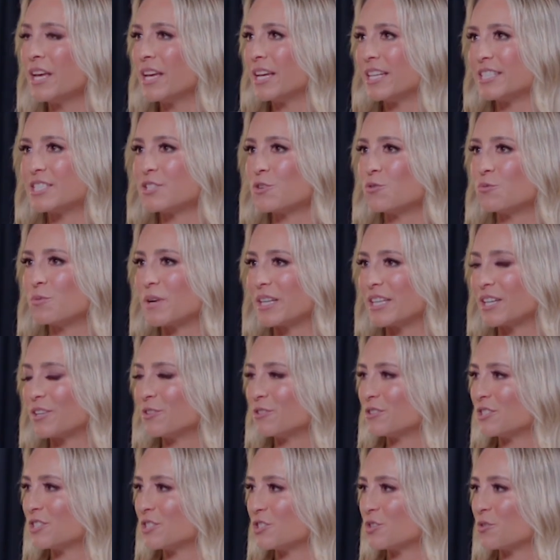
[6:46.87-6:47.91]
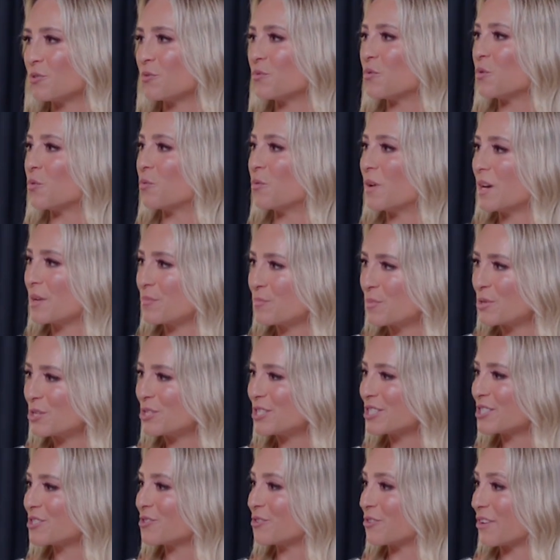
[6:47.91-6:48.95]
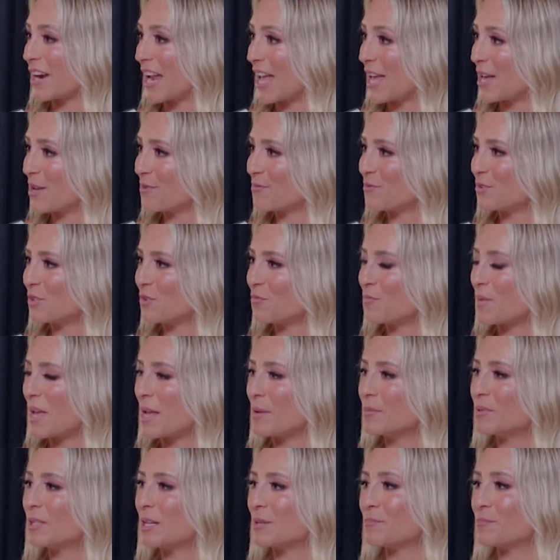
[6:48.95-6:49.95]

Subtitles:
It's all well and good to do it for one person or a handful of people.